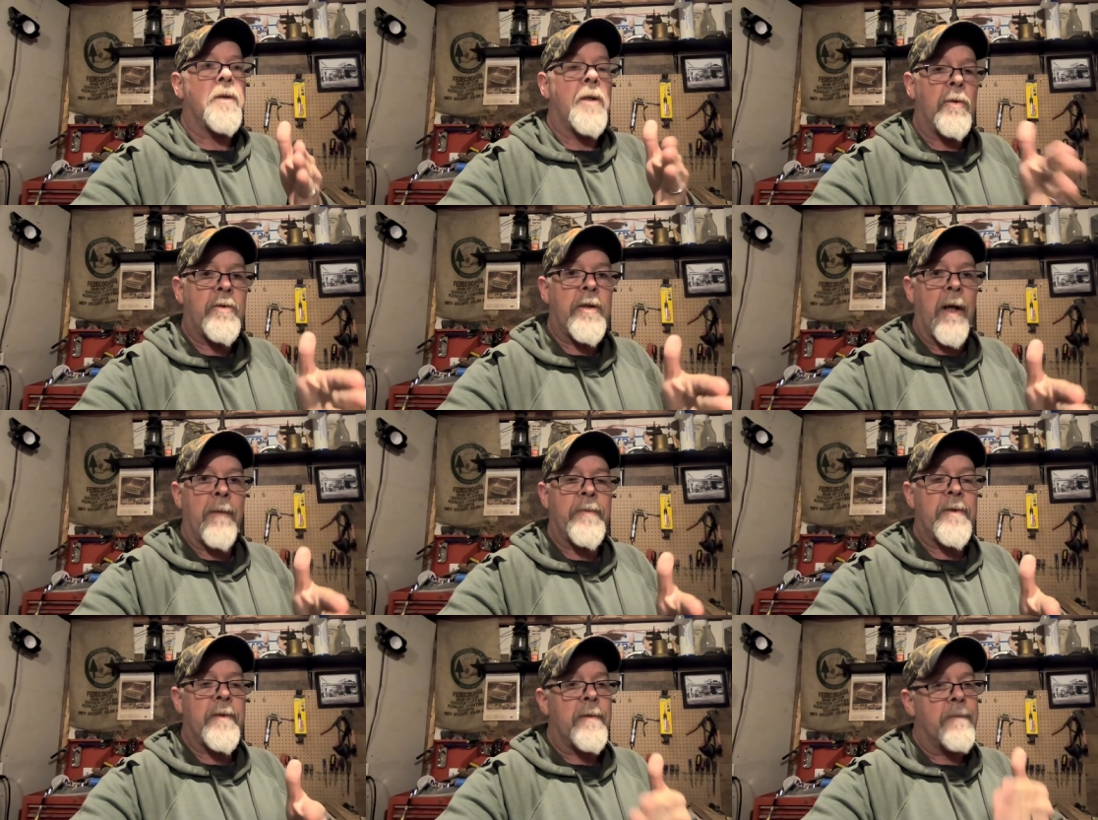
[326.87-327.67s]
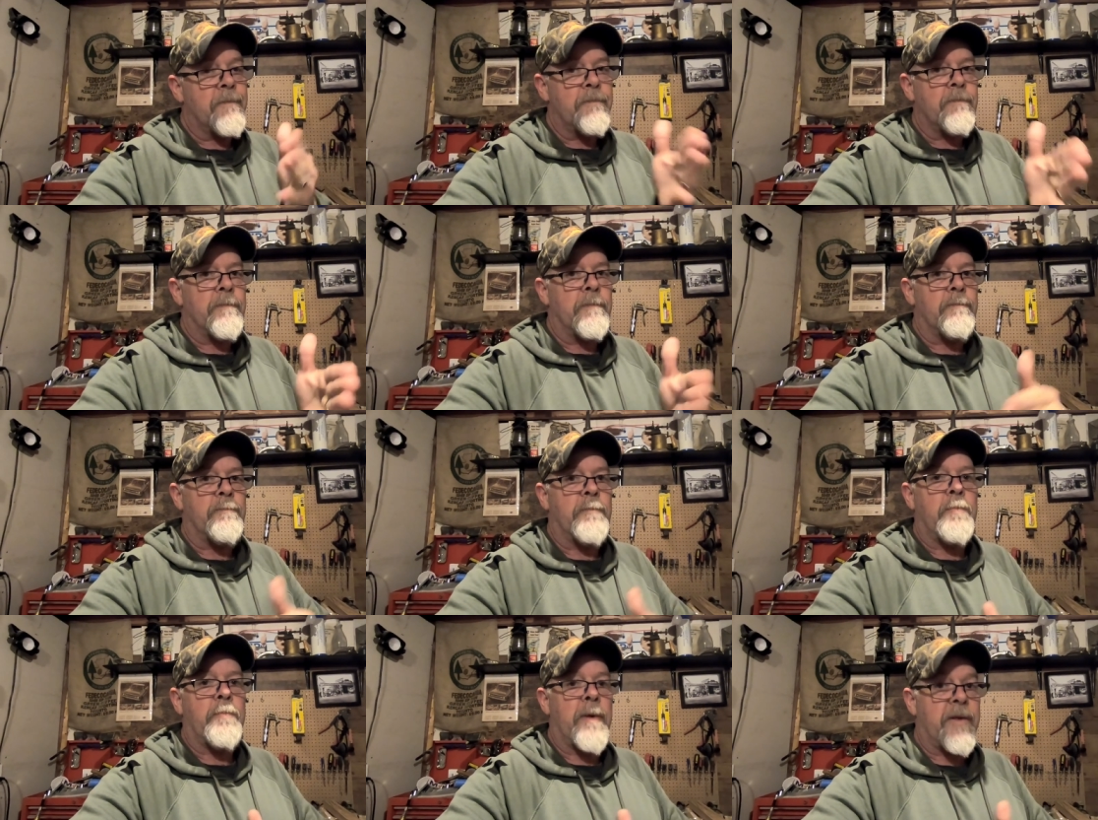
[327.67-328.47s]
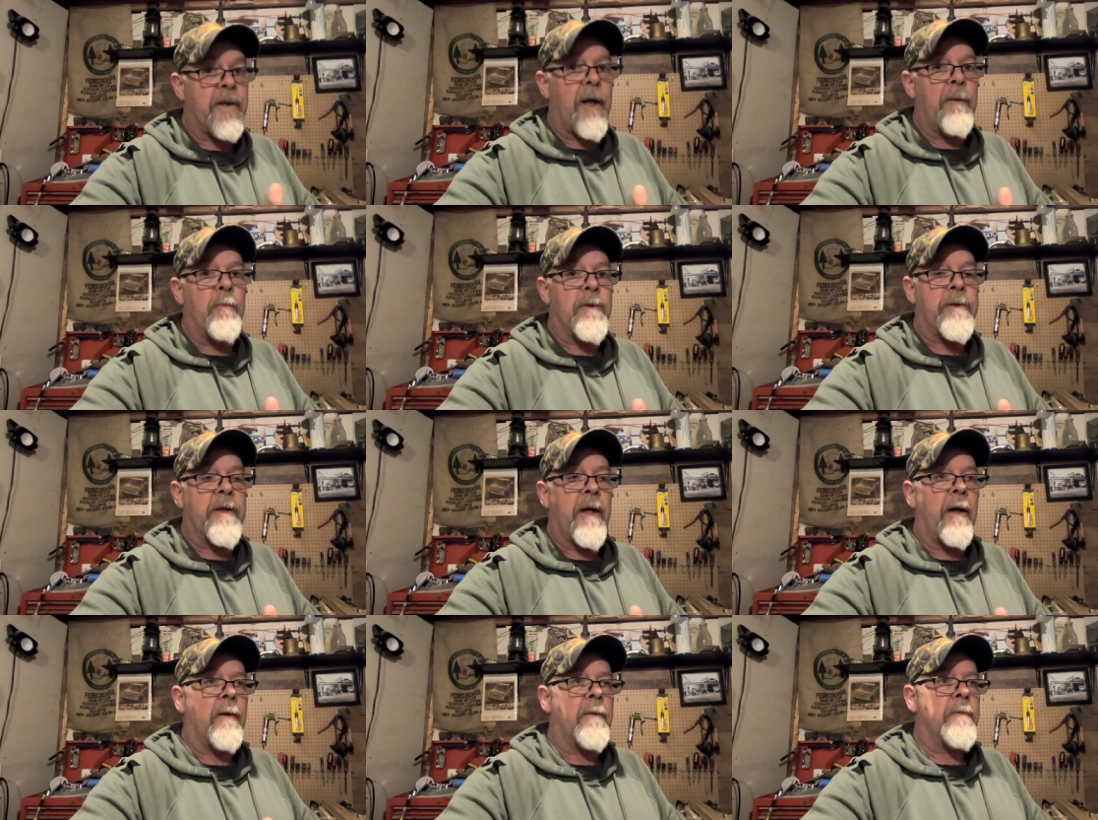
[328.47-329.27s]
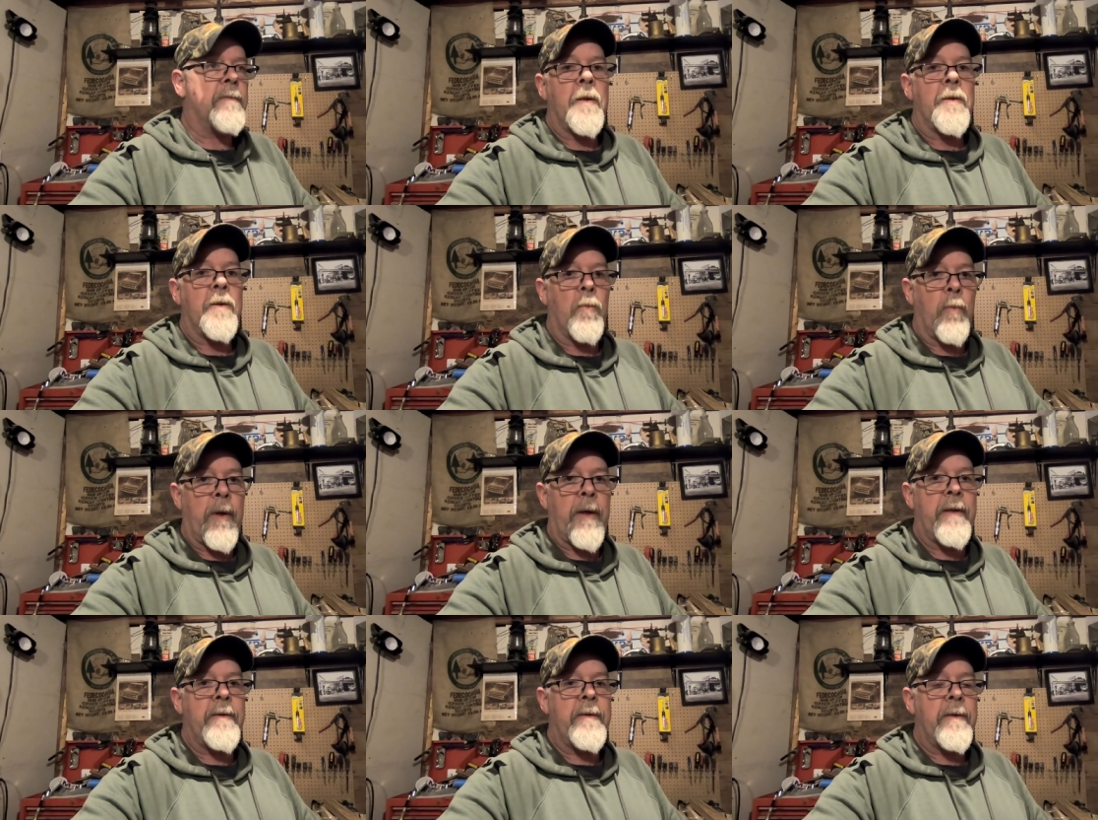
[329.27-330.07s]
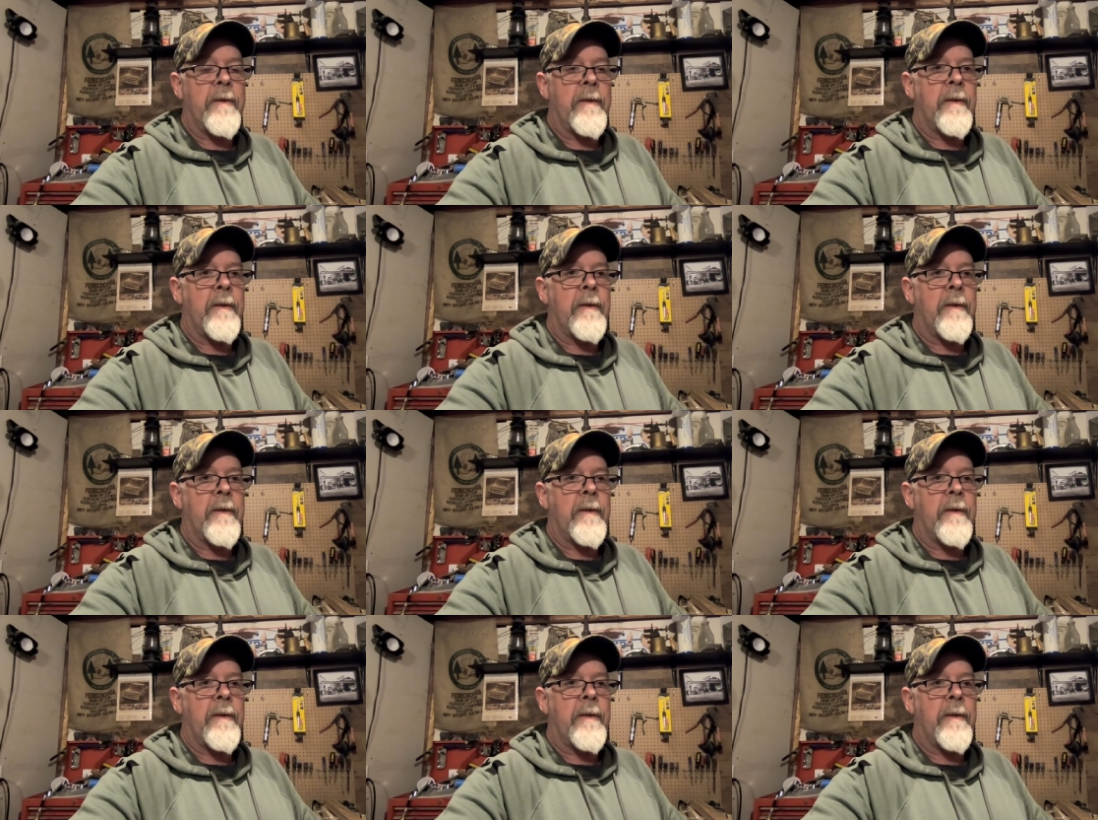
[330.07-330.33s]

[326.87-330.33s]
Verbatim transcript: Q-tips, but time will tell. The wind,